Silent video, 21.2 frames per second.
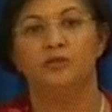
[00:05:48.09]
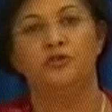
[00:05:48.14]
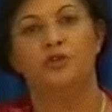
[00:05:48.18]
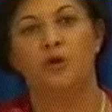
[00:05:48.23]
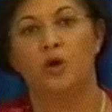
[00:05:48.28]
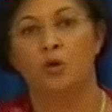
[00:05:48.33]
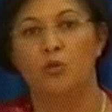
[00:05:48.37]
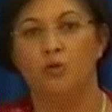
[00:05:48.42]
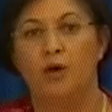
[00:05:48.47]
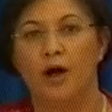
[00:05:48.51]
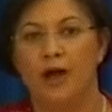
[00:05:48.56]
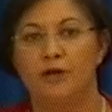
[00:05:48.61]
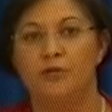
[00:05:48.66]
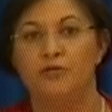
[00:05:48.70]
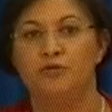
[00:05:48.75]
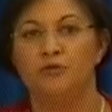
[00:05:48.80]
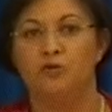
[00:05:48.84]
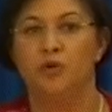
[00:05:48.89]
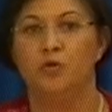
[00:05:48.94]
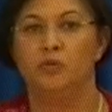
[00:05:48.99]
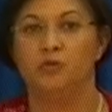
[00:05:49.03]
from one
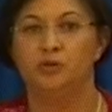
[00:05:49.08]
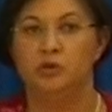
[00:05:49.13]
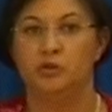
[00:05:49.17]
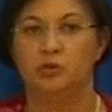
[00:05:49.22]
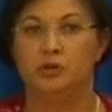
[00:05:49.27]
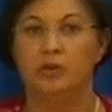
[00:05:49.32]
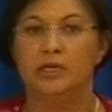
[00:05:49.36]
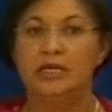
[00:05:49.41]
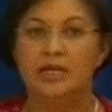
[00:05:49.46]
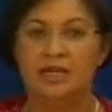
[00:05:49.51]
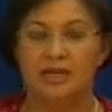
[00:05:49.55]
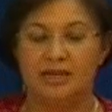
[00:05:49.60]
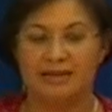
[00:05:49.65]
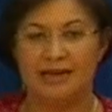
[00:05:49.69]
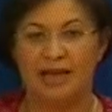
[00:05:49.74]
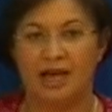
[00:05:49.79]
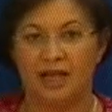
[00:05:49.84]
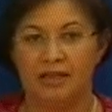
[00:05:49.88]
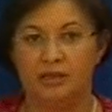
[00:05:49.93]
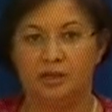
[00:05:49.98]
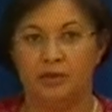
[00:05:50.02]
form to
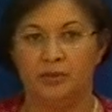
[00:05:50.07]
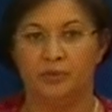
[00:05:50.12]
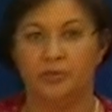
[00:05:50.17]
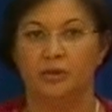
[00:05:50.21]
another.